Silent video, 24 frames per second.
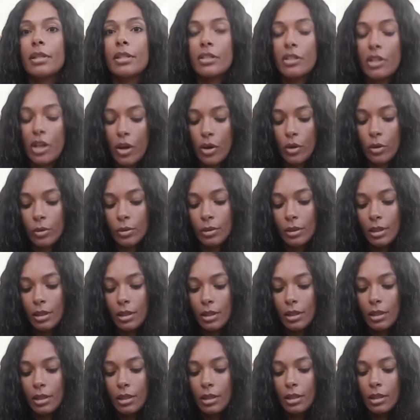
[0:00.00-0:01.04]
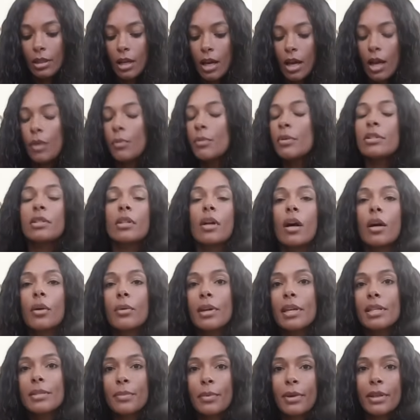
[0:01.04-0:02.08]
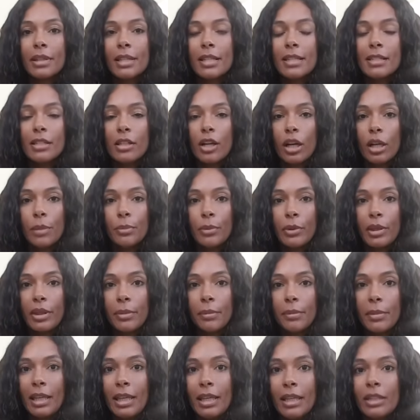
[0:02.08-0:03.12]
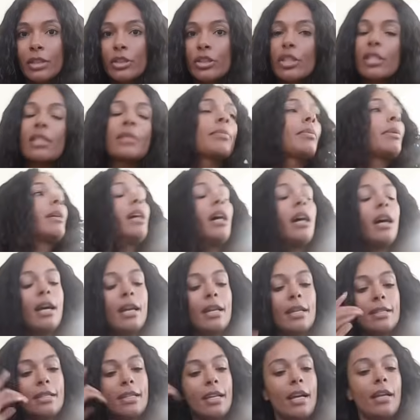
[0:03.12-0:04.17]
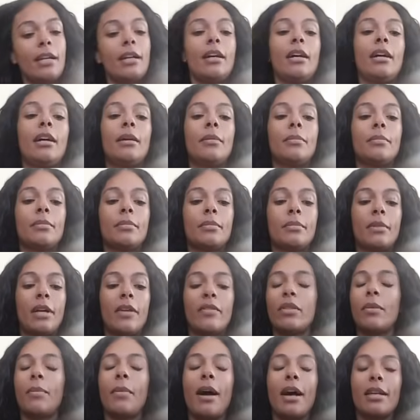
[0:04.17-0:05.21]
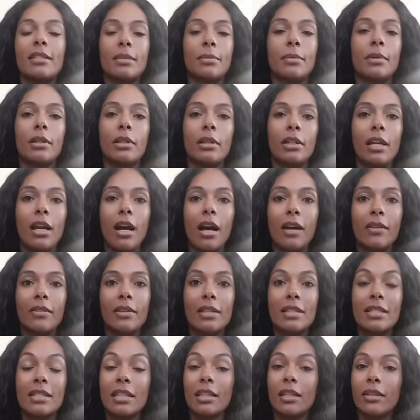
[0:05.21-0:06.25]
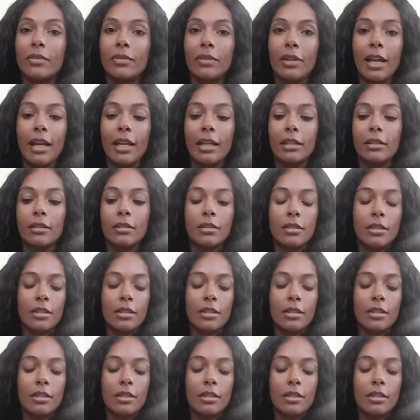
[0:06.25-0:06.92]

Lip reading: So I almost always bring this tarp with me just because of the possibility, obviously, of rain.